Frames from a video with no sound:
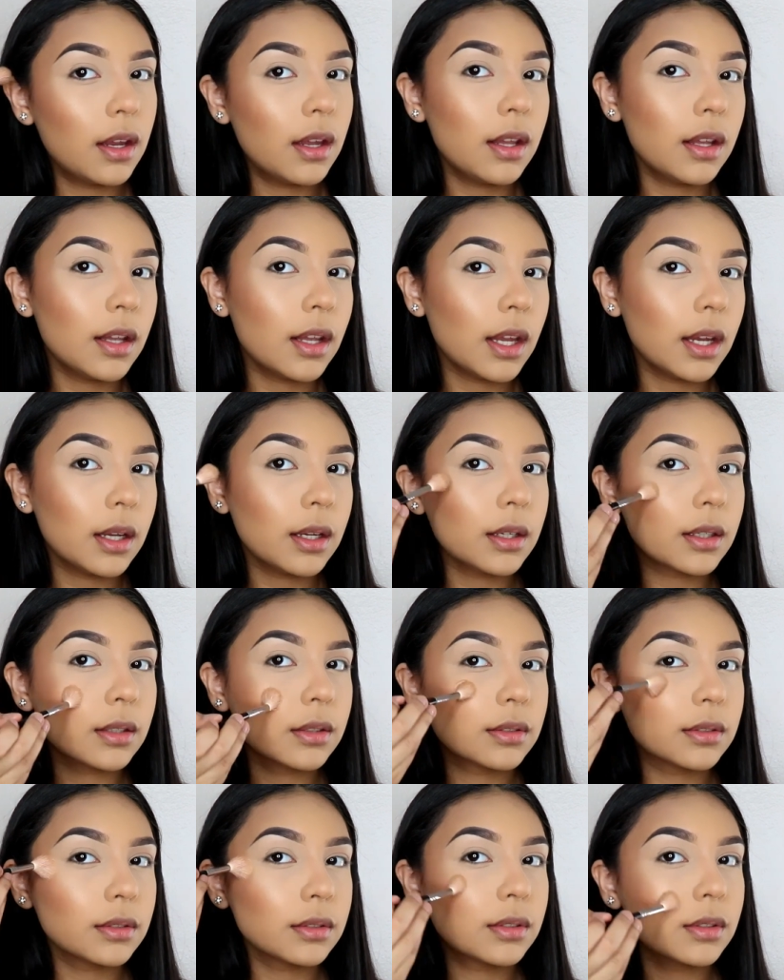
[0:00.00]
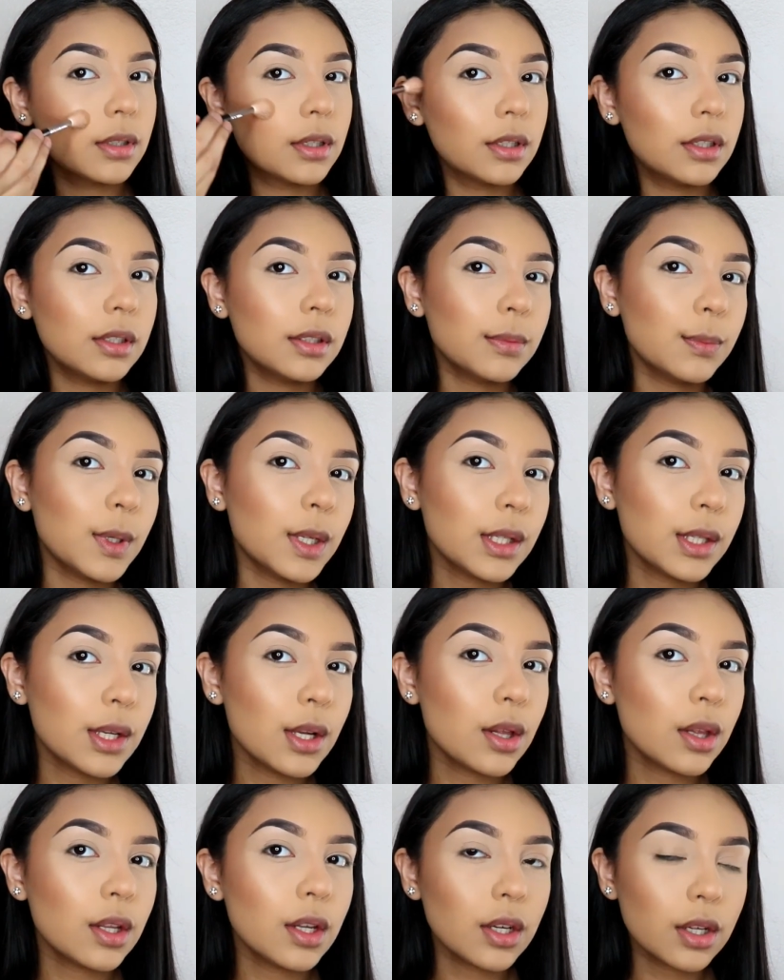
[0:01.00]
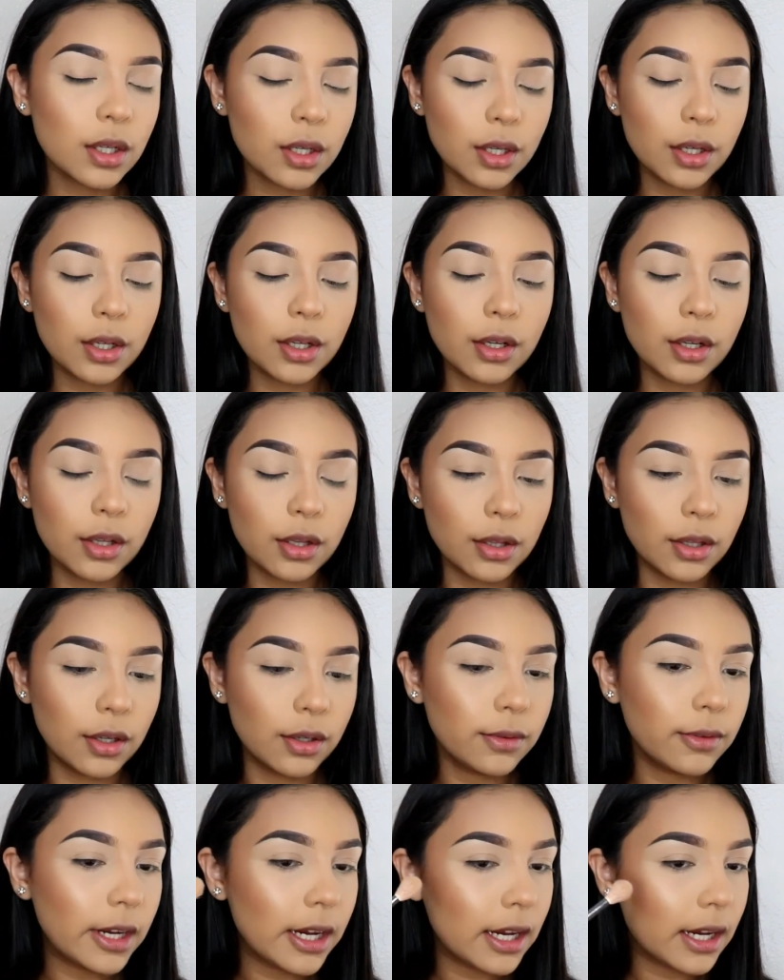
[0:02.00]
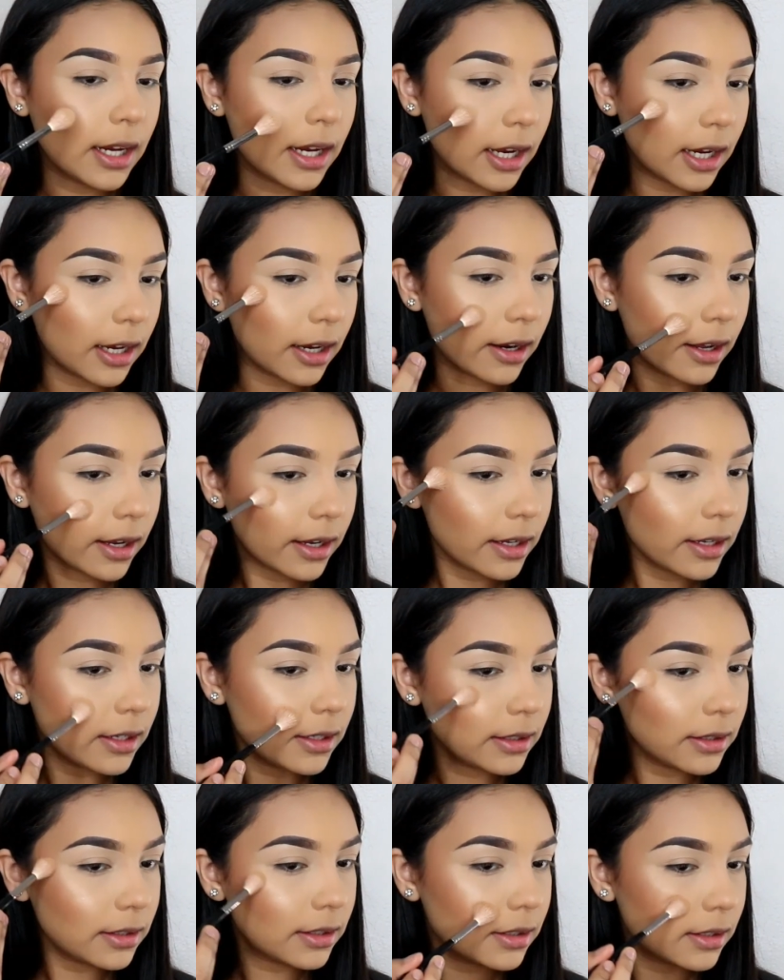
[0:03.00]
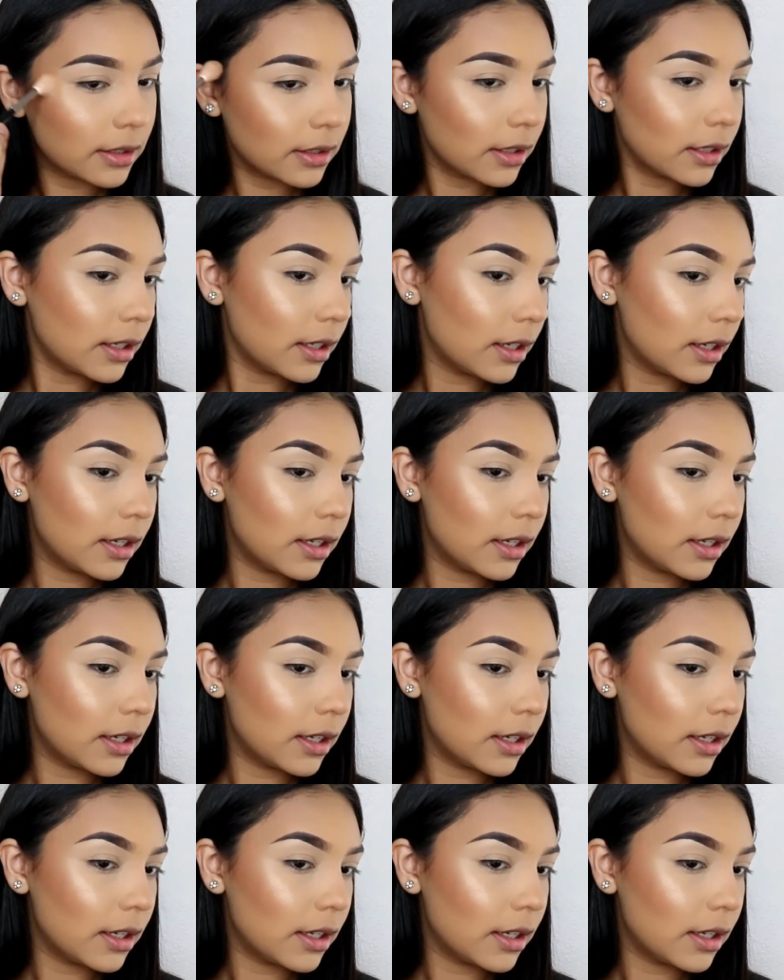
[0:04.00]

and like, it just makes you look glowy and nice.